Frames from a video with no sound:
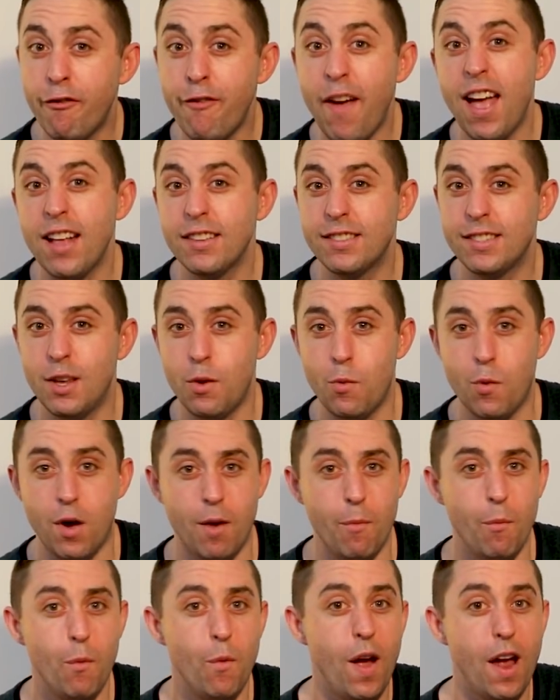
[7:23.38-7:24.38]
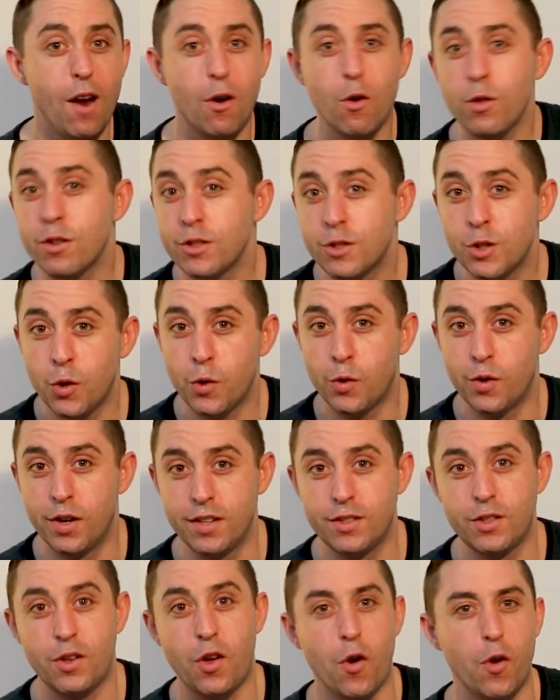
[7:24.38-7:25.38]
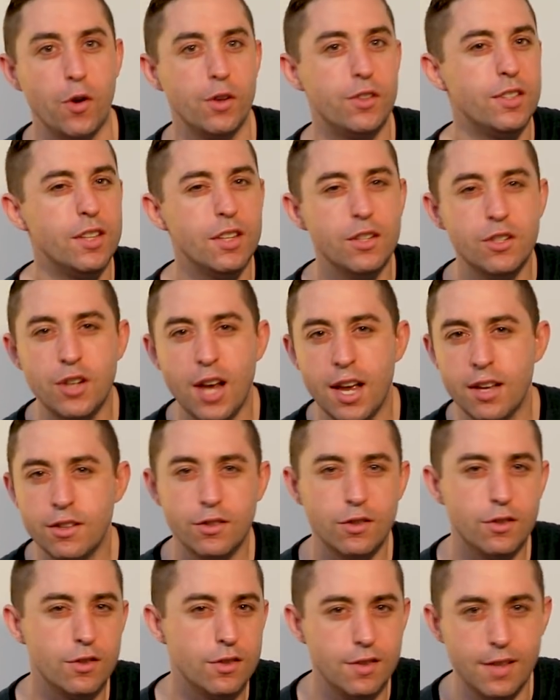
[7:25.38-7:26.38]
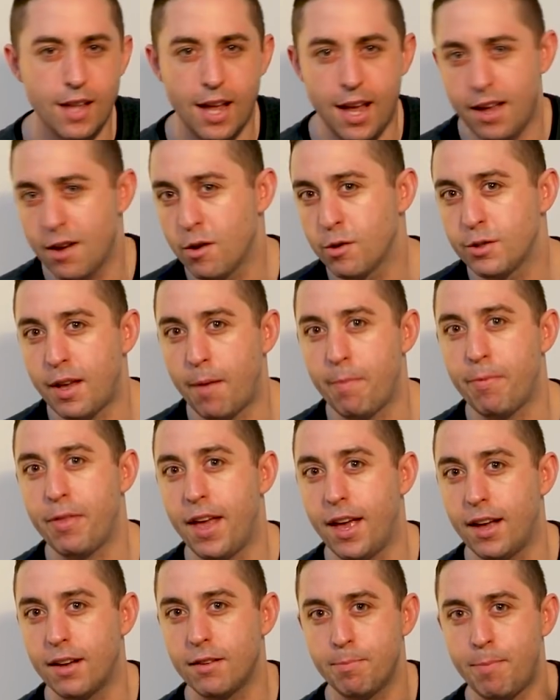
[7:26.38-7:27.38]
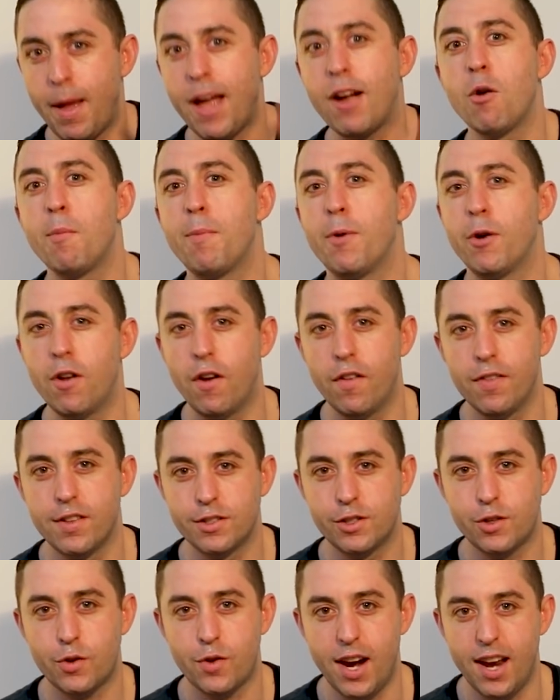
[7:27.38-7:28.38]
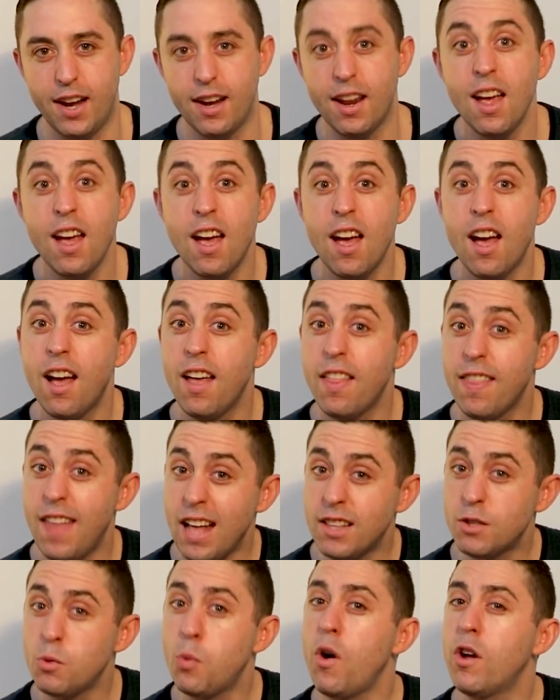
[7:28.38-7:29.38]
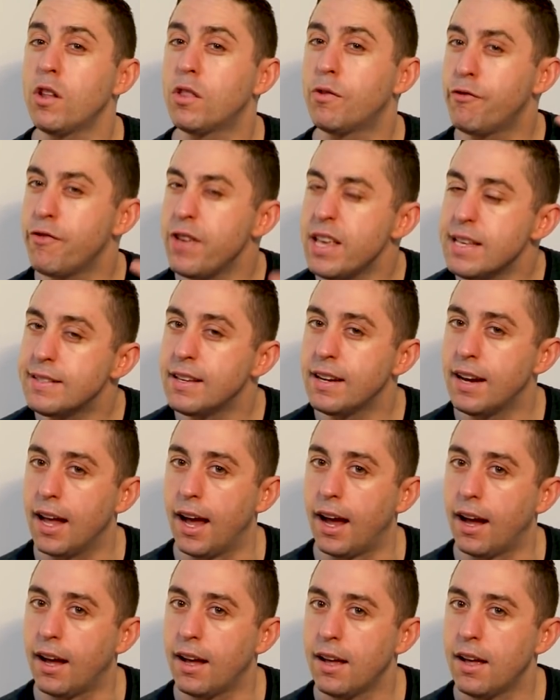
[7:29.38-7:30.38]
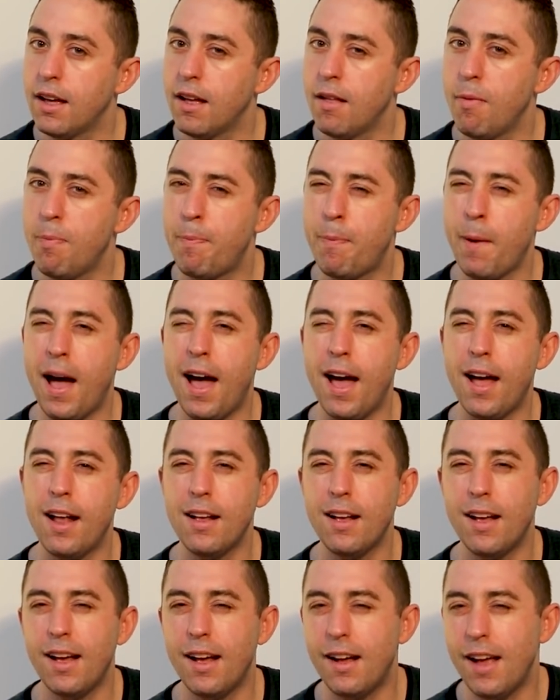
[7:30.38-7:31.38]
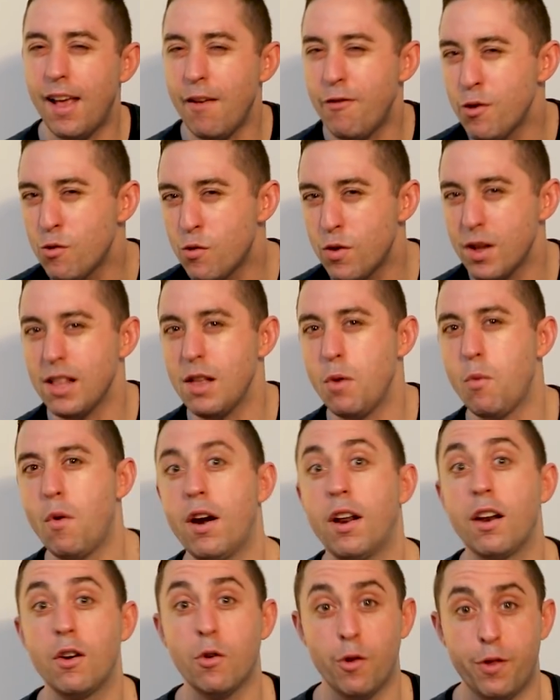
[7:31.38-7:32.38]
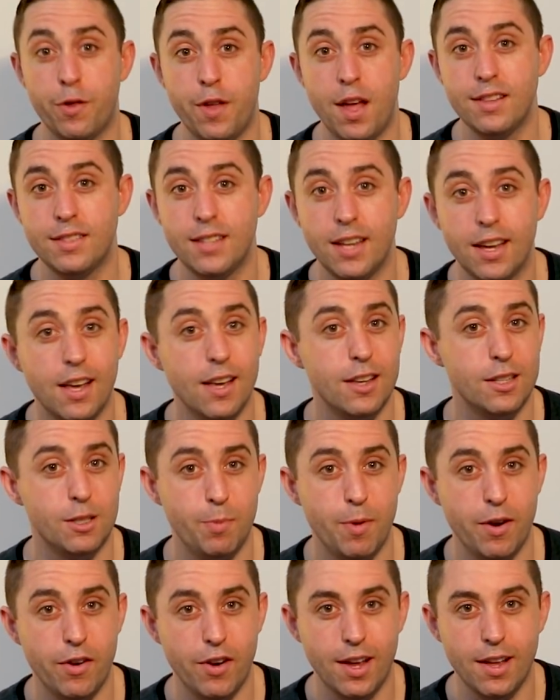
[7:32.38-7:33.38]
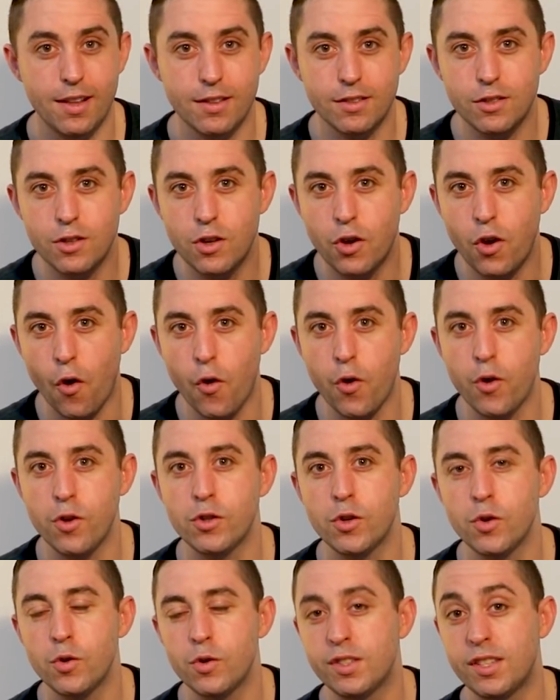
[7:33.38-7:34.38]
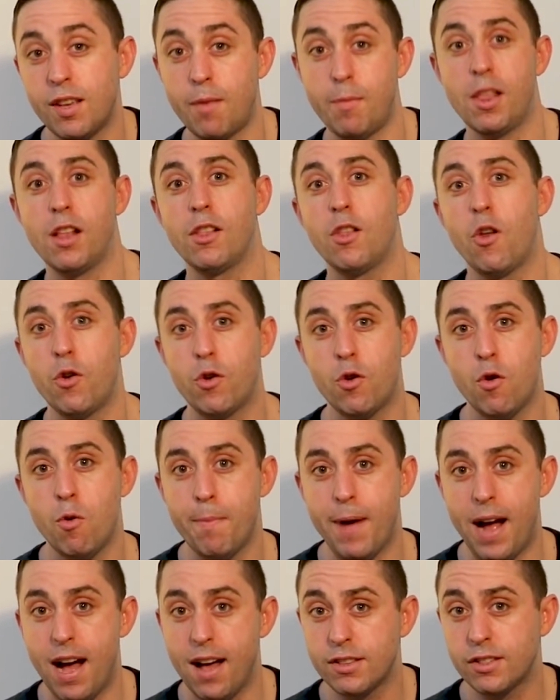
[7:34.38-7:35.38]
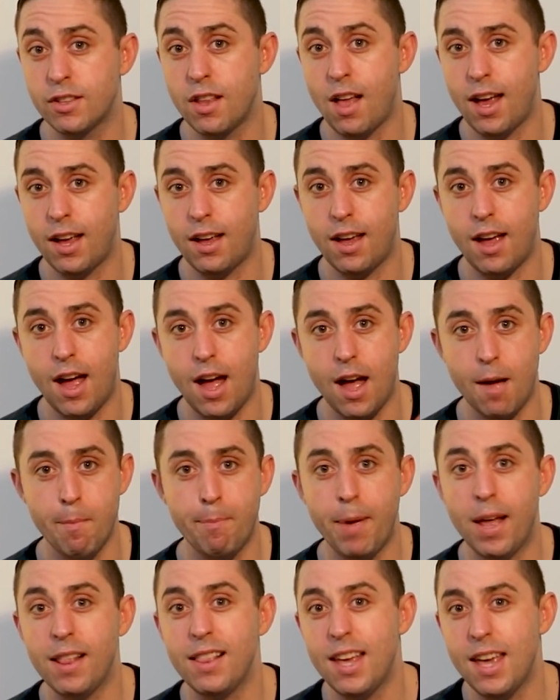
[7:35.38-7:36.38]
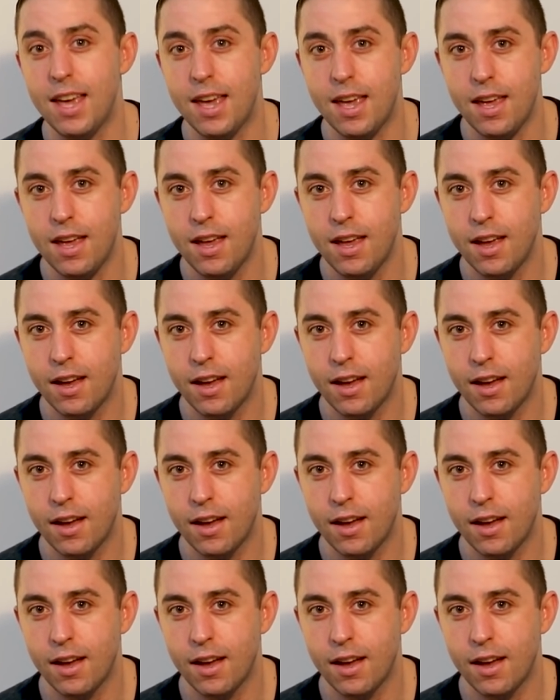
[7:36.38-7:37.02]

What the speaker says: fancy one where all the tourists go, Szczesny or something. Beck will put it on the screen. That's worth visiting, but if you really want an authentic experience, go to some of the local baths like Veli